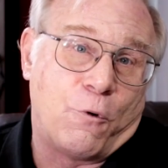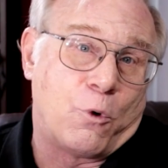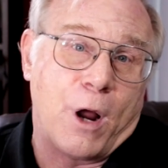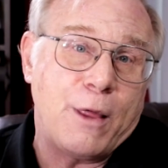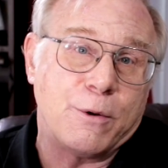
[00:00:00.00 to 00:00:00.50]

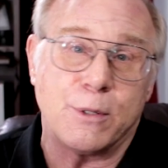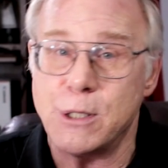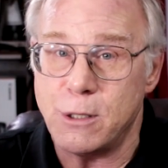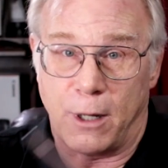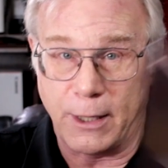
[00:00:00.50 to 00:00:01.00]
For
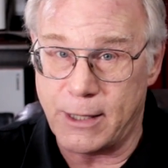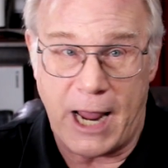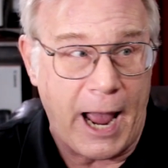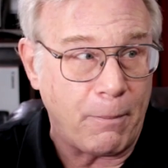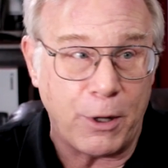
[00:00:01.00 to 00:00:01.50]
others, a
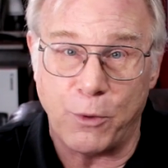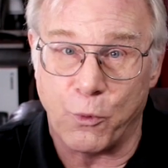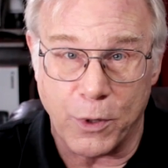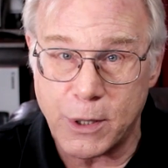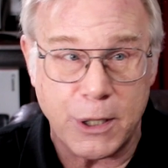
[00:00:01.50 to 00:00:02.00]

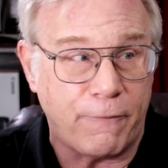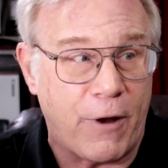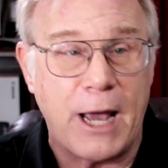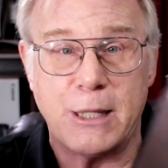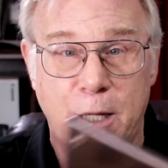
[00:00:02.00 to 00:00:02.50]
tablet will
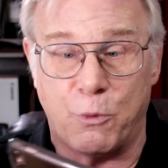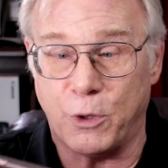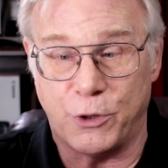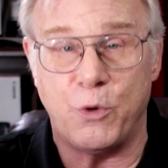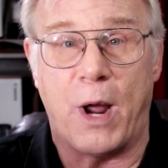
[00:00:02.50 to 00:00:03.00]
suffice. It
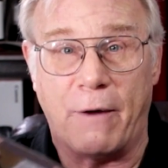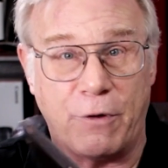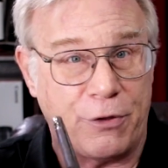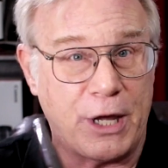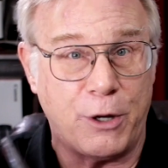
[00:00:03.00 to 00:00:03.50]
will do
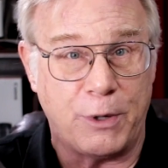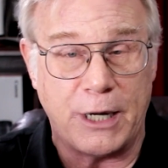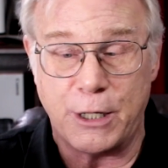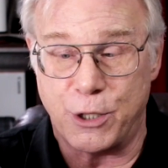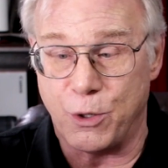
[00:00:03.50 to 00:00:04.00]
everything you
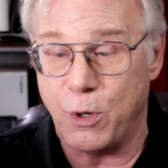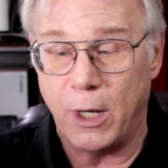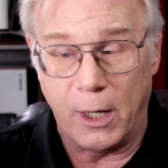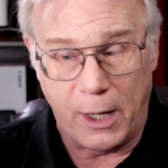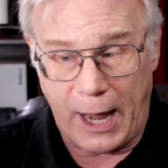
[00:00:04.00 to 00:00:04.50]
need to
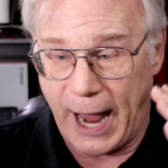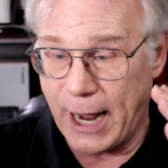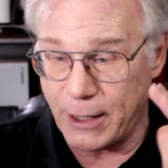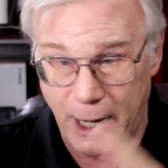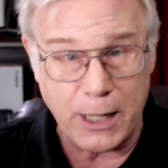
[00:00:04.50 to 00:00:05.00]
do.
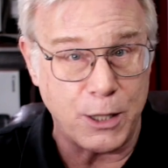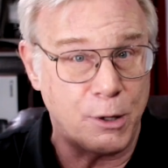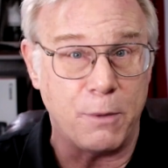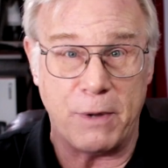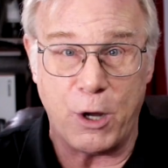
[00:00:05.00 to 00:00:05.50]
And yes,
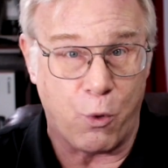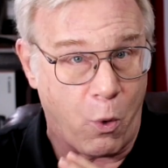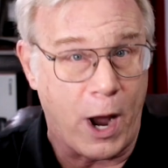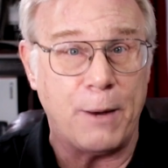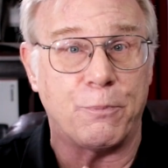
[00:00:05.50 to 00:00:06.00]
you can be
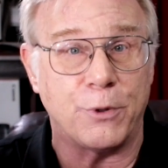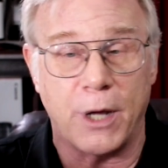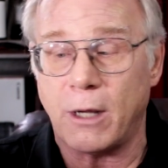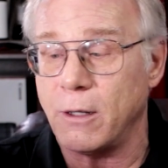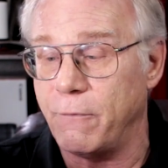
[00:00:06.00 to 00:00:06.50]
quite
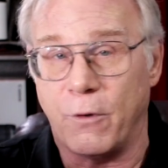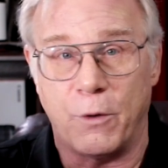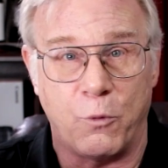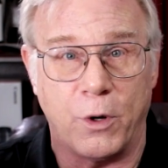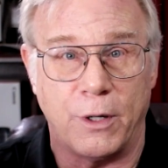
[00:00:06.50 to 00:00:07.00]
productive
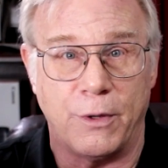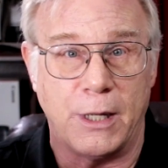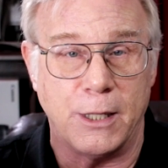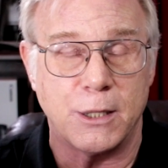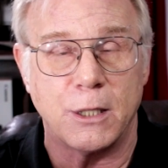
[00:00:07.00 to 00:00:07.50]
on one of
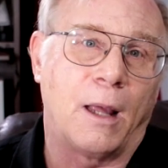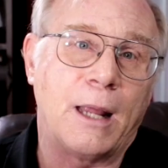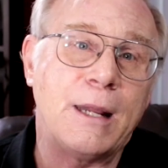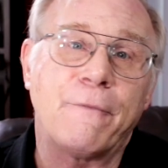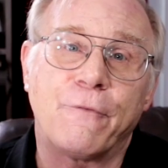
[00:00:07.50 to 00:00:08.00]
these.
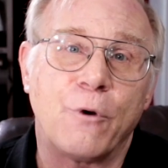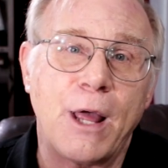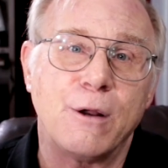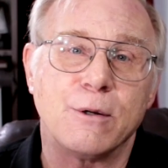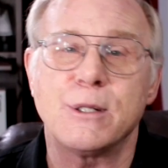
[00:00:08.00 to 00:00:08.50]
And yet for
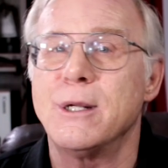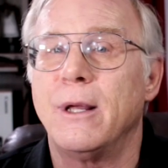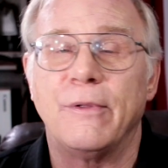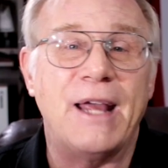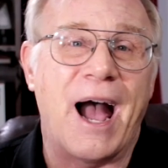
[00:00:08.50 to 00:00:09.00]
others,
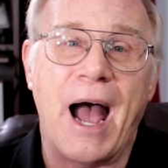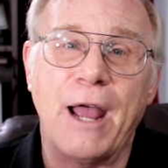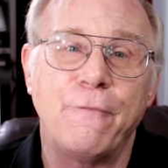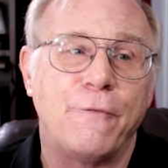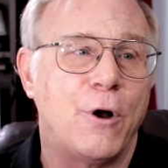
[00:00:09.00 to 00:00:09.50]
the
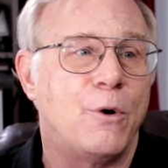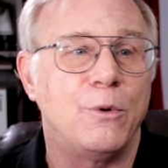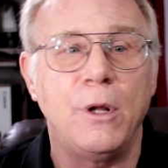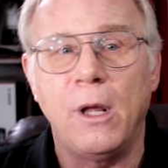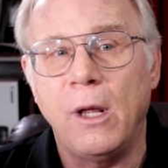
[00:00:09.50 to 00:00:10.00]

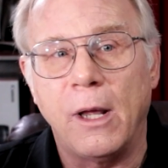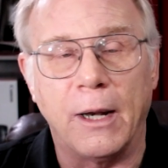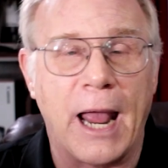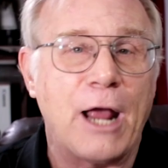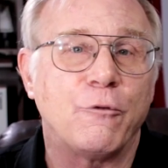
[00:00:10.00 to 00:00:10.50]
iPhone,
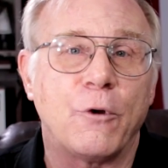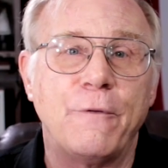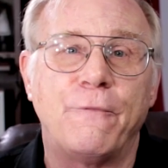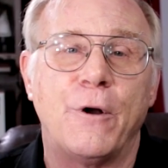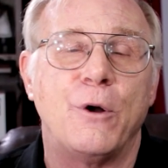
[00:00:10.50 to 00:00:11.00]
an
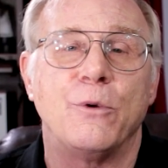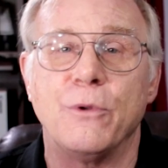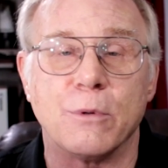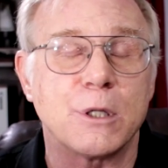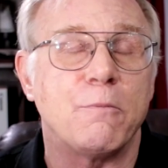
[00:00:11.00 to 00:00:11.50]
Android
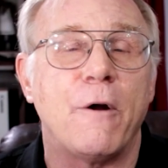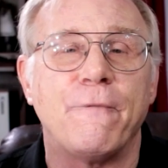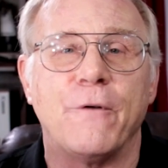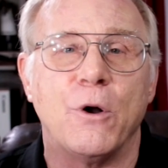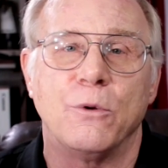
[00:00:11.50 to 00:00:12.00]
phone, their
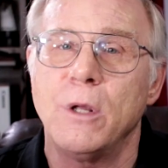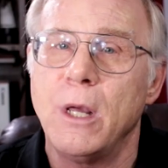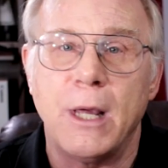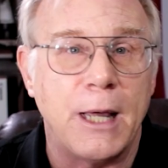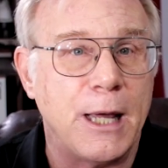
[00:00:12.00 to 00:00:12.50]
smartphone
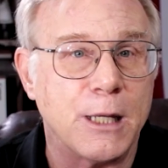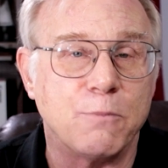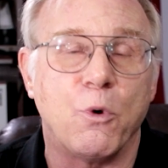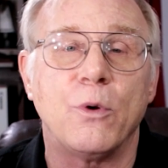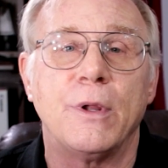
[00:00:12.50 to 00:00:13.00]

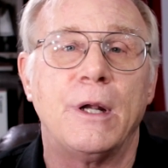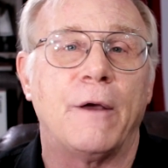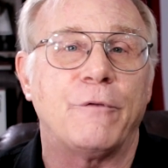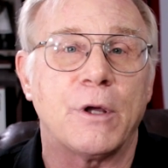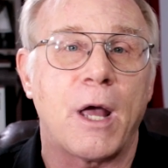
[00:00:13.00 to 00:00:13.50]
is more than
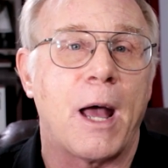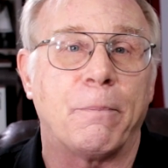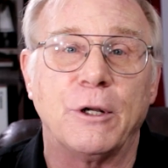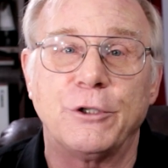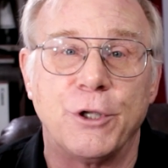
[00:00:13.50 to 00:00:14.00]
enough to
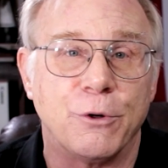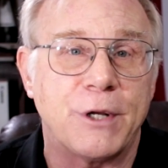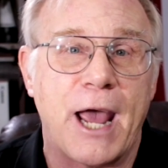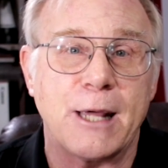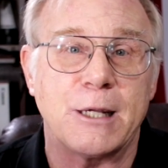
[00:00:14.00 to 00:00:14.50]
accomplish their
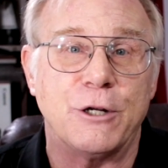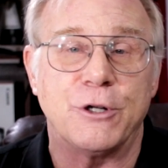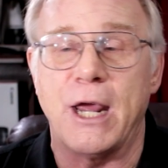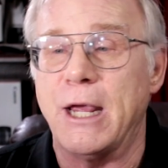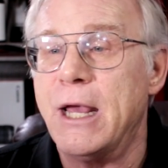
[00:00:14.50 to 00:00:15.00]
tasks
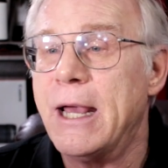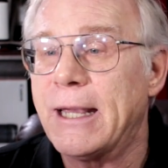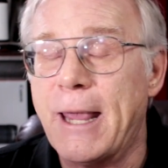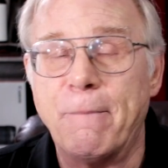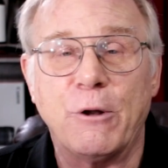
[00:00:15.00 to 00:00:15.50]
each day,
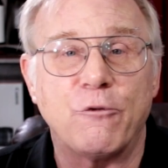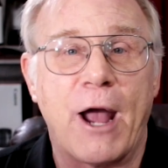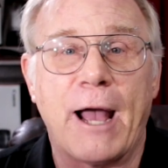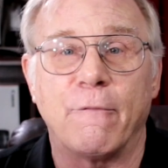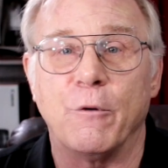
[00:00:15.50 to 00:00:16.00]
keeping
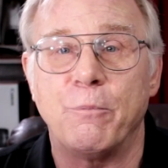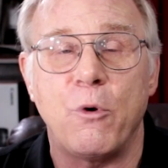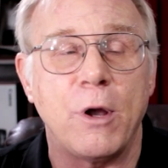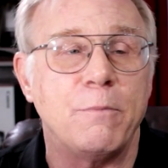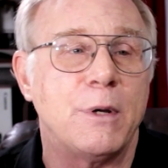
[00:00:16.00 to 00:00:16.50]
track of
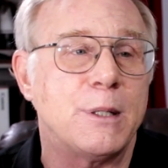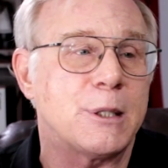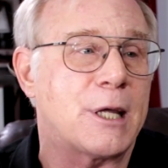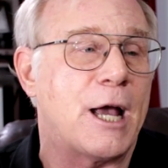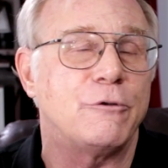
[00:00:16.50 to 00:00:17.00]

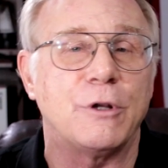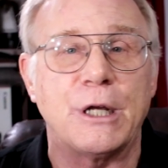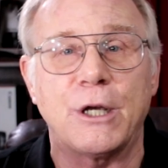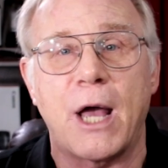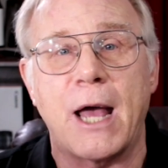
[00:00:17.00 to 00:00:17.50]
appointments,
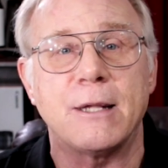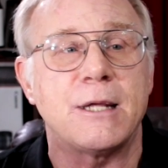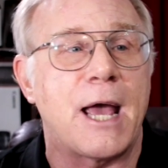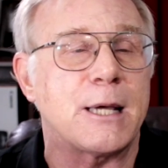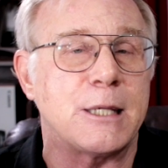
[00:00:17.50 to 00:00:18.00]
scheduling,
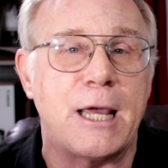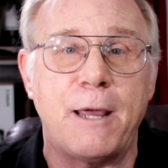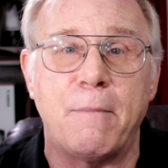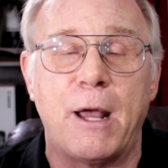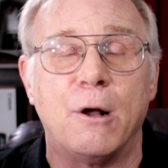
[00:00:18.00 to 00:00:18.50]
contacts,
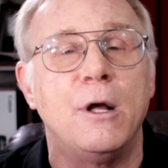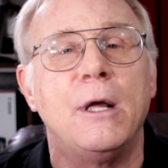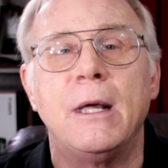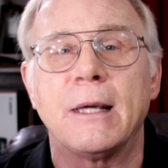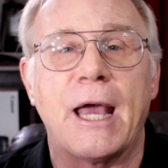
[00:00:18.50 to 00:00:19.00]
email,
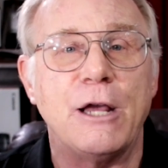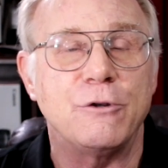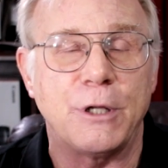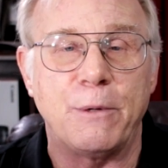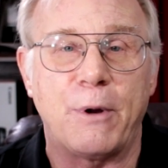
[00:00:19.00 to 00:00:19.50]

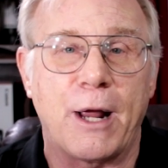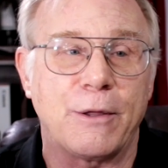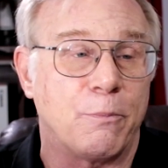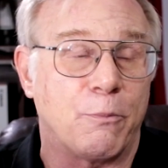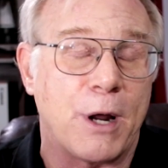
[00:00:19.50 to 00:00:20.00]
occasionally
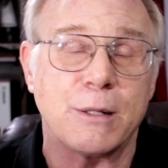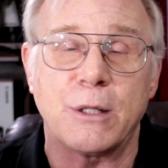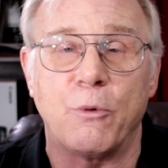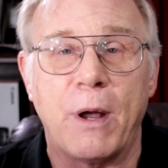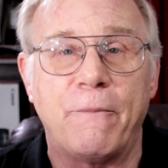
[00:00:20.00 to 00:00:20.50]

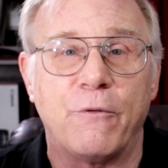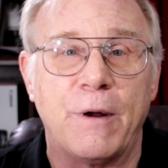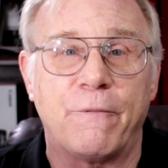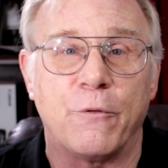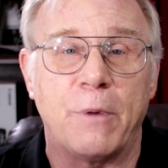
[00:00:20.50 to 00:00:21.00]
browsing the web
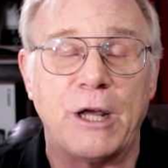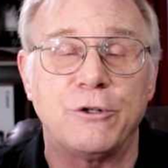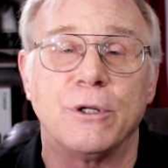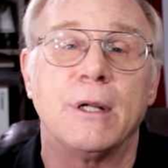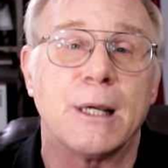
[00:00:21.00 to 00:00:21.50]
for
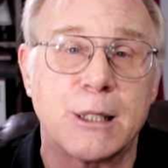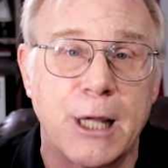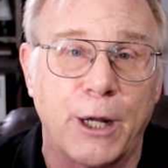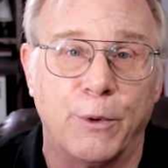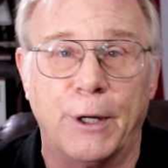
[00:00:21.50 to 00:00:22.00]
information, et
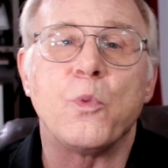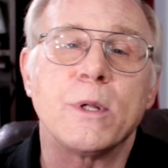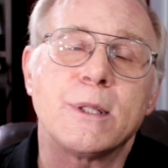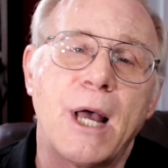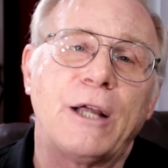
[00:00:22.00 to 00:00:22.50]
cetera.
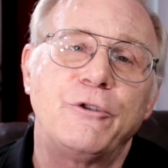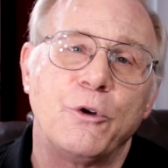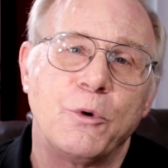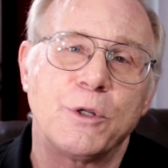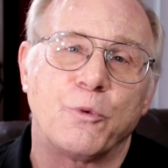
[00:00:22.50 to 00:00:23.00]
What
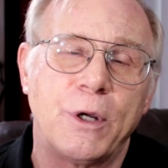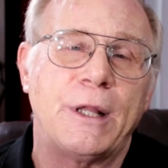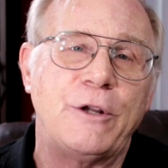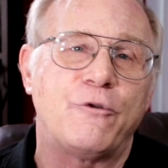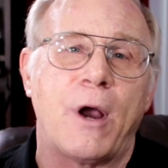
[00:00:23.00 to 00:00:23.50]
Satya was
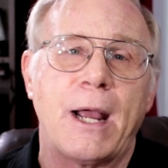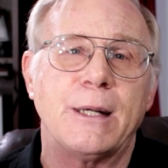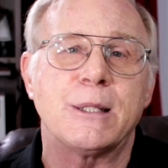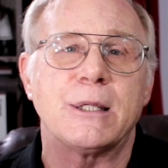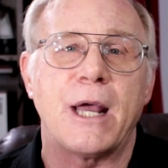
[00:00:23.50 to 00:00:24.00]
really
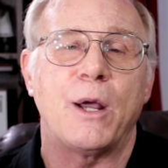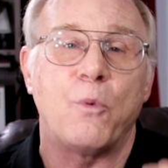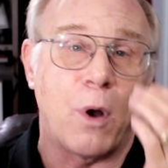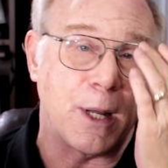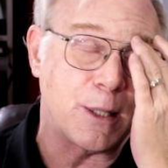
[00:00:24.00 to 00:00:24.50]
trying to say
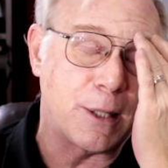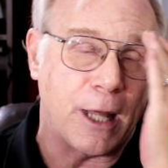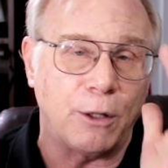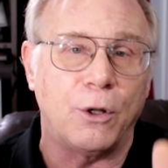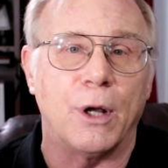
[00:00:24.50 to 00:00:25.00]
was
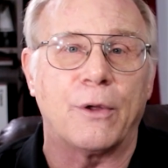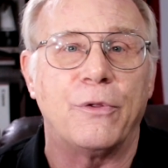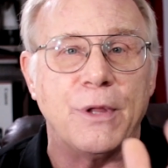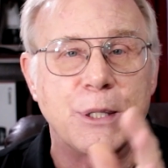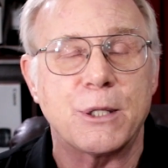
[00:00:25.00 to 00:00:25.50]
that, look,
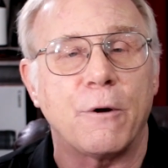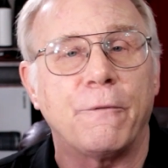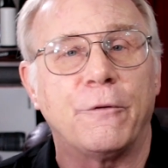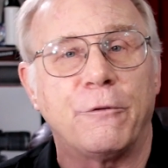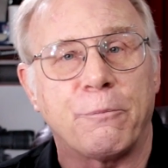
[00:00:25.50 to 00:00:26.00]
the
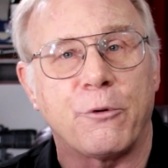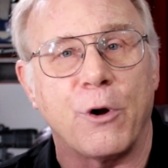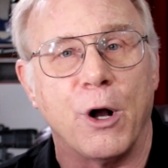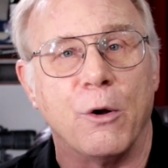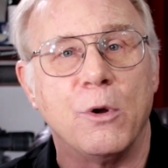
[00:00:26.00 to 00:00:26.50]
Surface
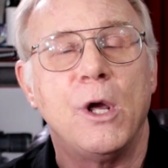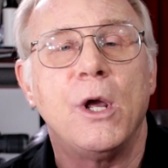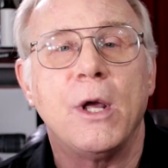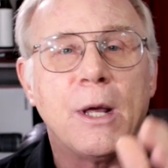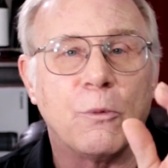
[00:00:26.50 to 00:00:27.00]
Pro,
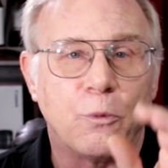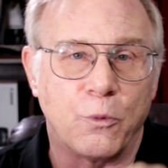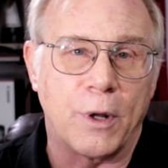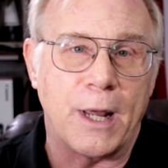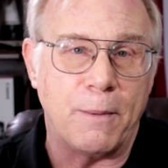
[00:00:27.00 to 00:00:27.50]

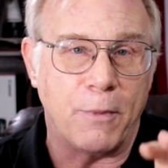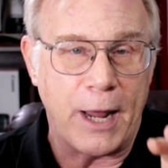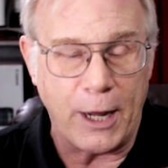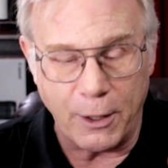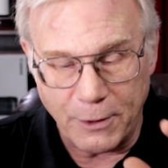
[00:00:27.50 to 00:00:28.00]
a,
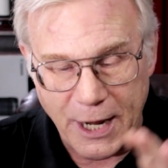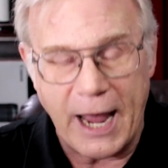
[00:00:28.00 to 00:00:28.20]
a,